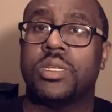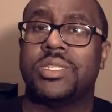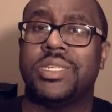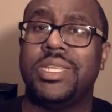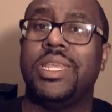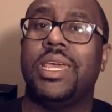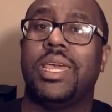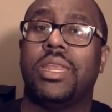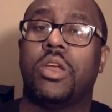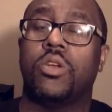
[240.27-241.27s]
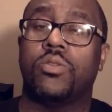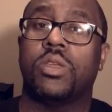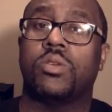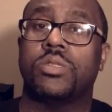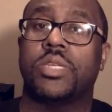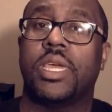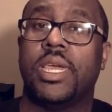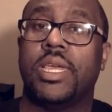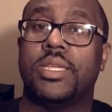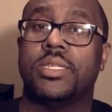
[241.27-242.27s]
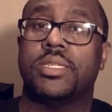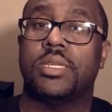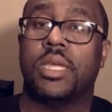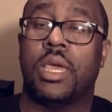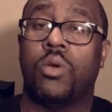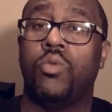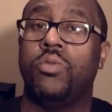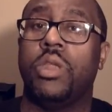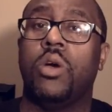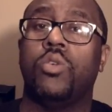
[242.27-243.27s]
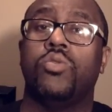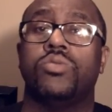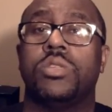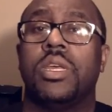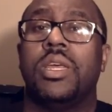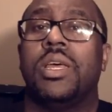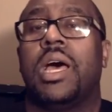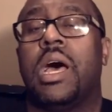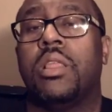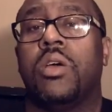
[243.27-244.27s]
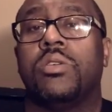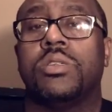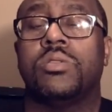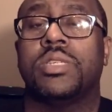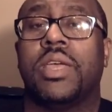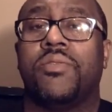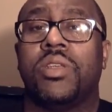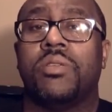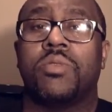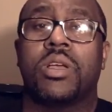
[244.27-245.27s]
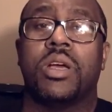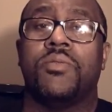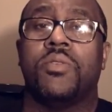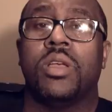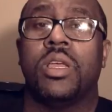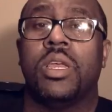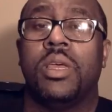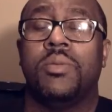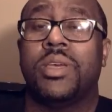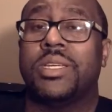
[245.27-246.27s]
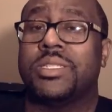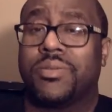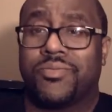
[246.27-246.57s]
she did hurt those kids. And who knows how long it's going to take for them to recover. Because